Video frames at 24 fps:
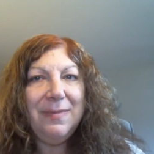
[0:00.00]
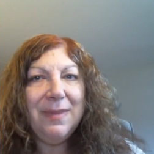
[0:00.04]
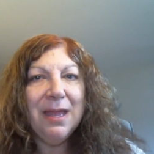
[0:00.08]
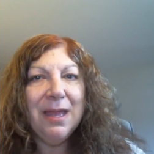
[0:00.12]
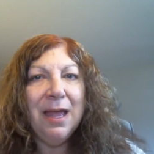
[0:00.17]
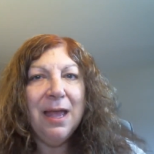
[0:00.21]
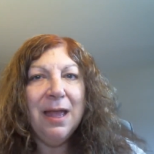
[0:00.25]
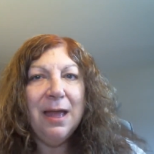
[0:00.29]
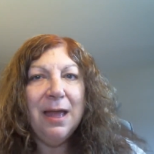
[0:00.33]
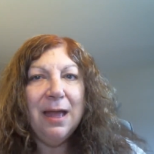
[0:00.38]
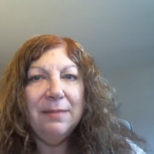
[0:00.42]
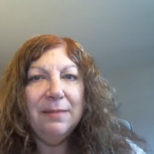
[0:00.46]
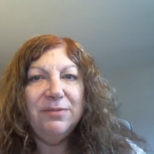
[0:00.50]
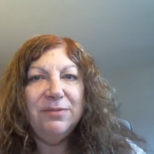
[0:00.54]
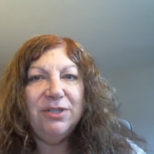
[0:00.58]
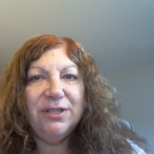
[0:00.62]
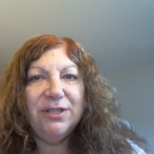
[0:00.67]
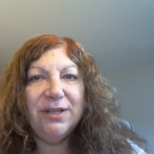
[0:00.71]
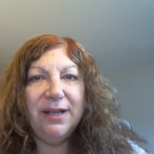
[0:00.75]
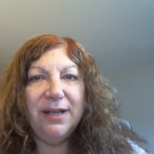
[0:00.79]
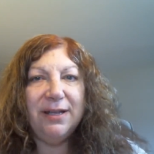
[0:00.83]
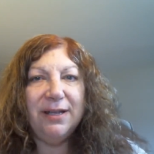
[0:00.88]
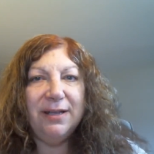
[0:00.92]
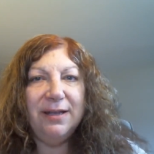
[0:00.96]
I'm just
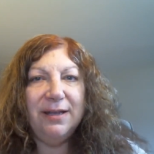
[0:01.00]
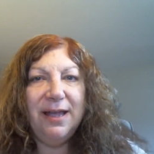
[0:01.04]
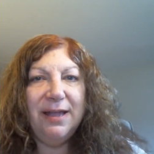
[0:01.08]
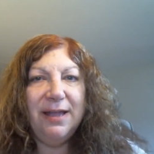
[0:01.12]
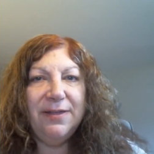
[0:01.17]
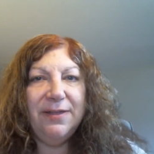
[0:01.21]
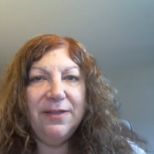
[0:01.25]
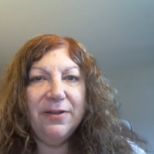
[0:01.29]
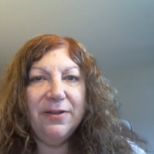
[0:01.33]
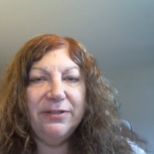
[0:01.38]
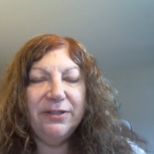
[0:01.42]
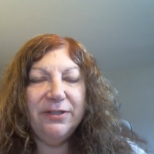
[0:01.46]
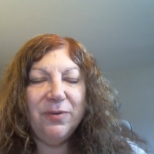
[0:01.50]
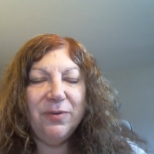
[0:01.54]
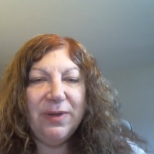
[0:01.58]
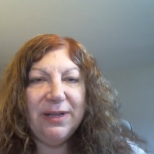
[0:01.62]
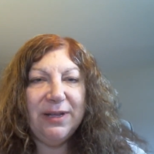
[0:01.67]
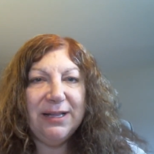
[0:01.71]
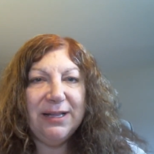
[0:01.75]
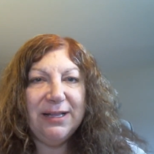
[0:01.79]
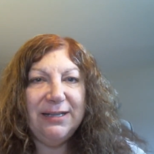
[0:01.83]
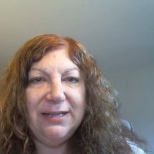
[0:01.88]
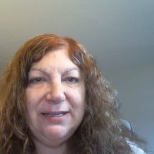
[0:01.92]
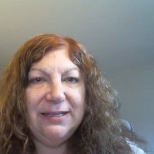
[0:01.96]
going to hit those
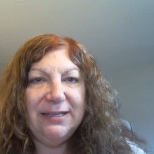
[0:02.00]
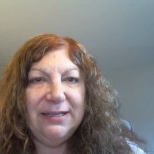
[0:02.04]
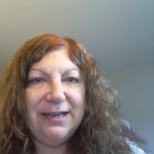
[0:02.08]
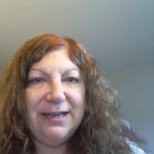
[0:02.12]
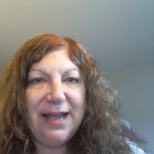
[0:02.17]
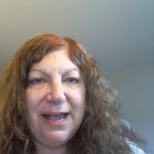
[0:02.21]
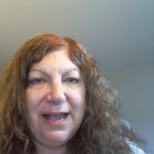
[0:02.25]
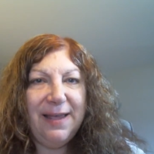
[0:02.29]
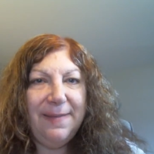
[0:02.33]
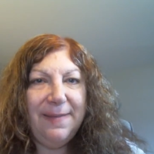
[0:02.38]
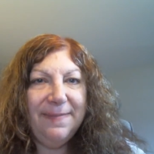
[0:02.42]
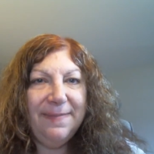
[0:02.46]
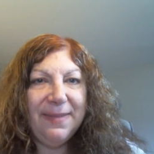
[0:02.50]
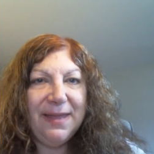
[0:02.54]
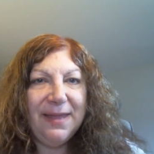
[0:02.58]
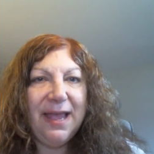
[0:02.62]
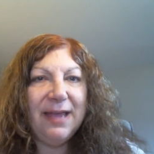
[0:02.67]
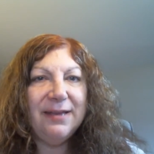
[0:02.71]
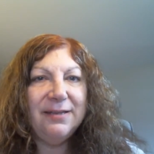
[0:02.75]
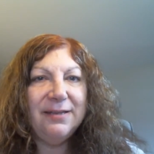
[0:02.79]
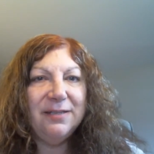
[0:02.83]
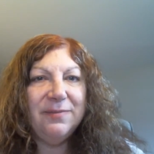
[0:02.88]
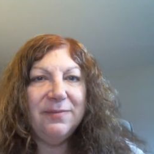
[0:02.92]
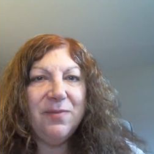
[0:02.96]
quickly today,
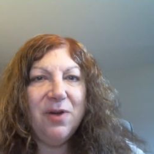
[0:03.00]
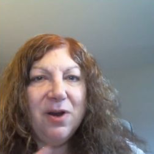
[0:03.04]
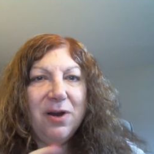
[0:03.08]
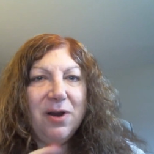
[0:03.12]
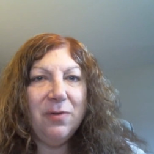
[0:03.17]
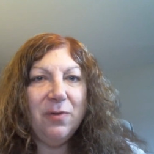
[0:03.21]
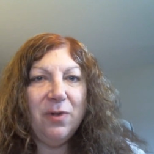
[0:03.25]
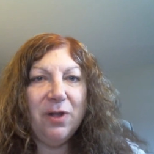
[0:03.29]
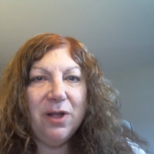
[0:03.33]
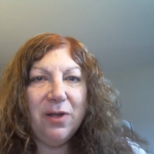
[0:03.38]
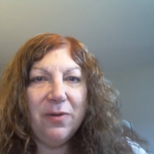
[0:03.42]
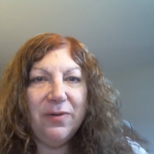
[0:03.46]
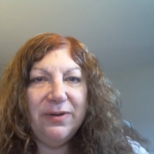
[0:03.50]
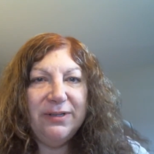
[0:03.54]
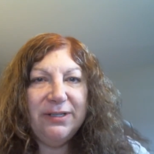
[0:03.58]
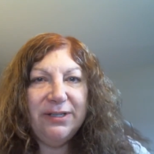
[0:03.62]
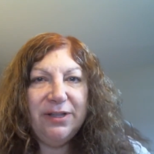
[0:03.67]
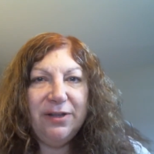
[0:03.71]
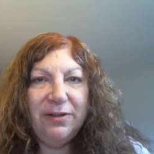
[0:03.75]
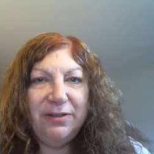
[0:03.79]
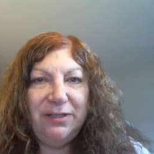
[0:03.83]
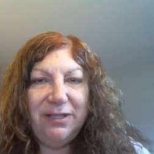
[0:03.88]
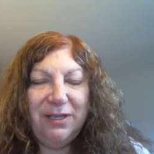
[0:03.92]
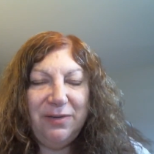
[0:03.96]
and tomorrow we'll go into
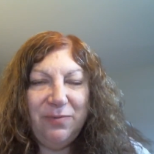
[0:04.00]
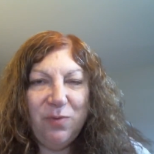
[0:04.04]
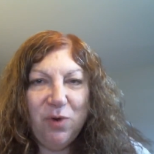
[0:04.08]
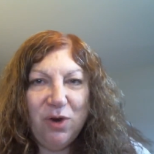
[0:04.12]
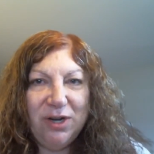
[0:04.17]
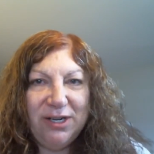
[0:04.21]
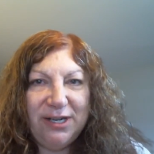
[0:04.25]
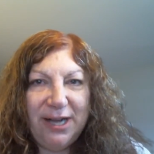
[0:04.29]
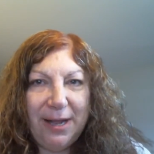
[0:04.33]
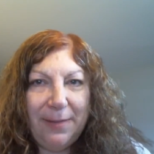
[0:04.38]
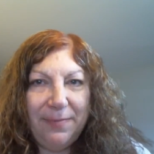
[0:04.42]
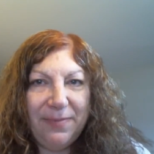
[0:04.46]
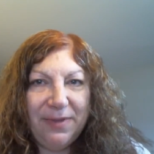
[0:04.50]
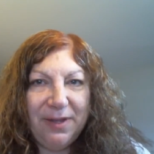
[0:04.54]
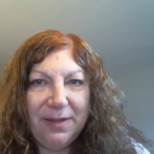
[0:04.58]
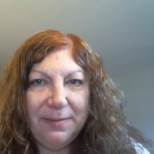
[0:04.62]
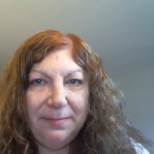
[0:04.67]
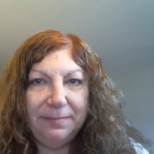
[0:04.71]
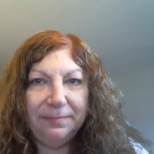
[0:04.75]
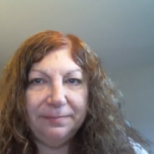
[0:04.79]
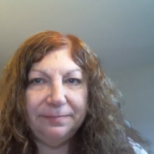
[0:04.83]
those in more depth.